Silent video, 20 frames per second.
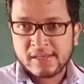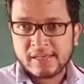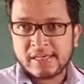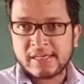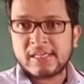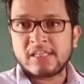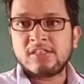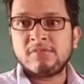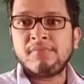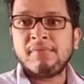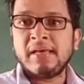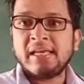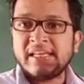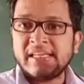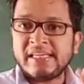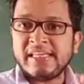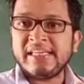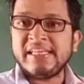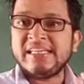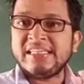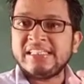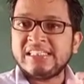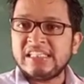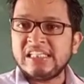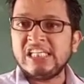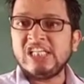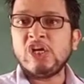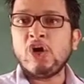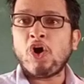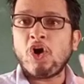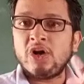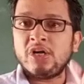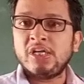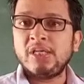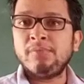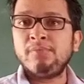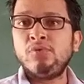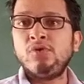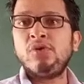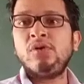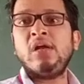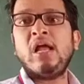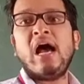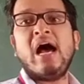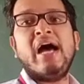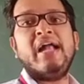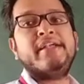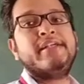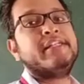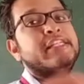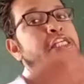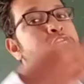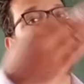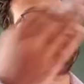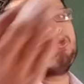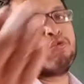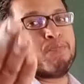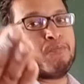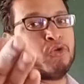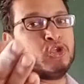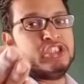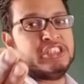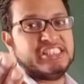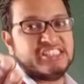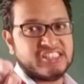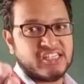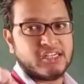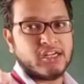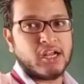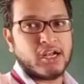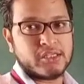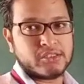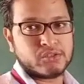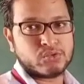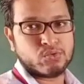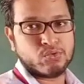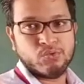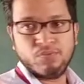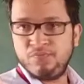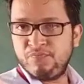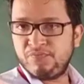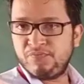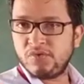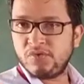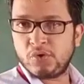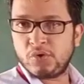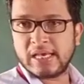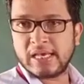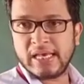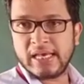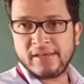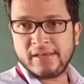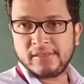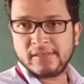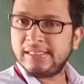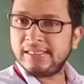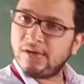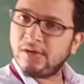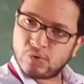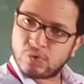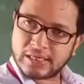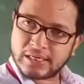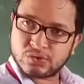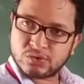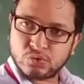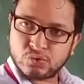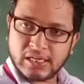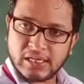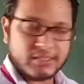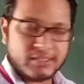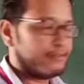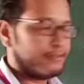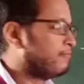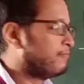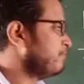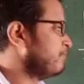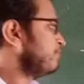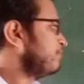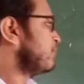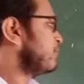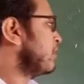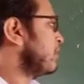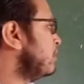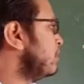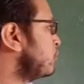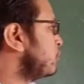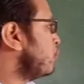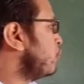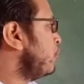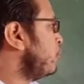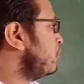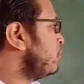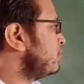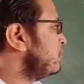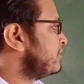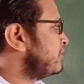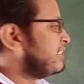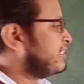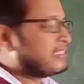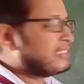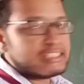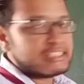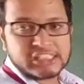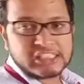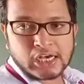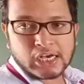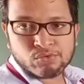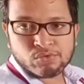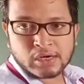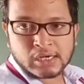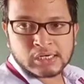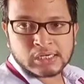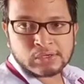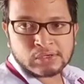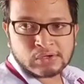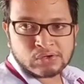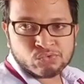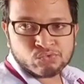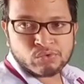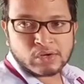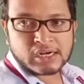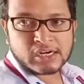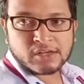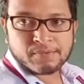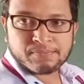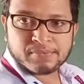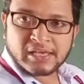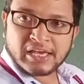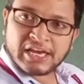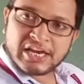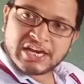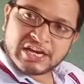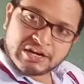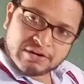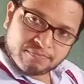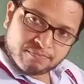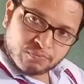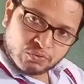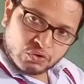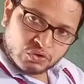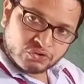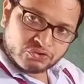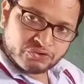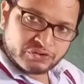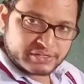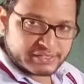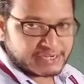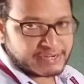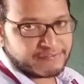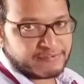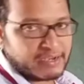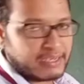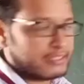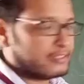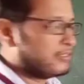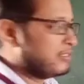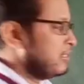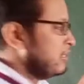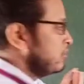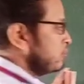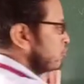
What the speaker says: It is very easily audible at your position also. Okay, okay, student. So this is our one of the input device.